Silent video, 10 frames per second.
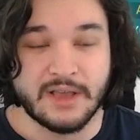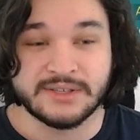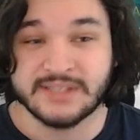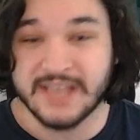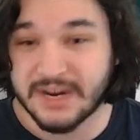
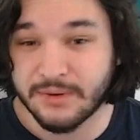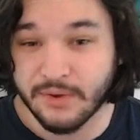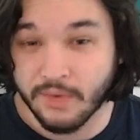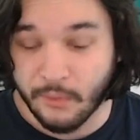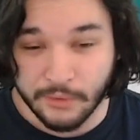
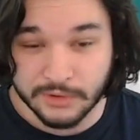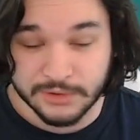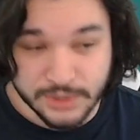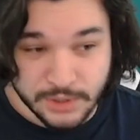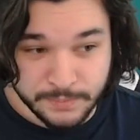Sacred
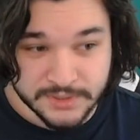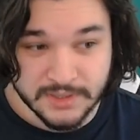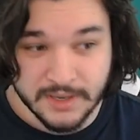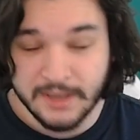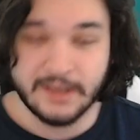Order
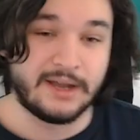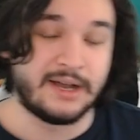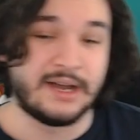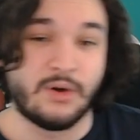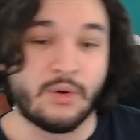dupes
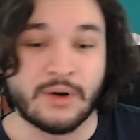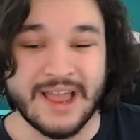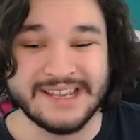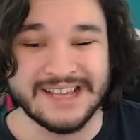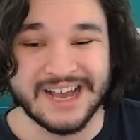uh, or
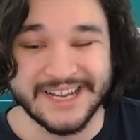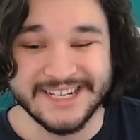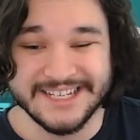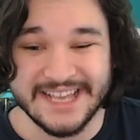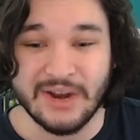any
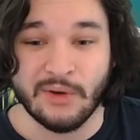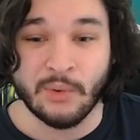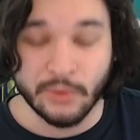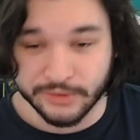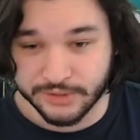Undead
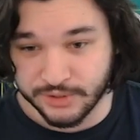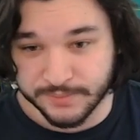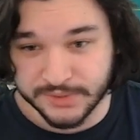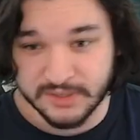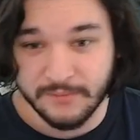Horde
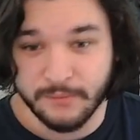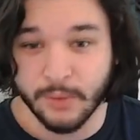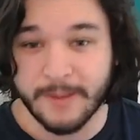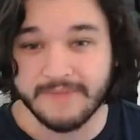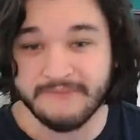dupes
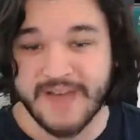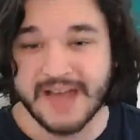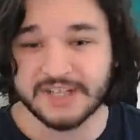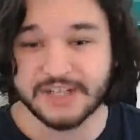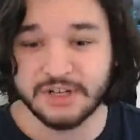for my
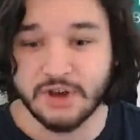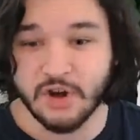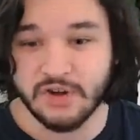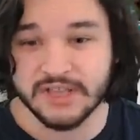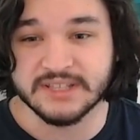faction
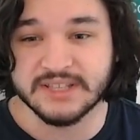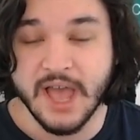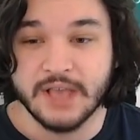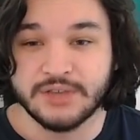guardians.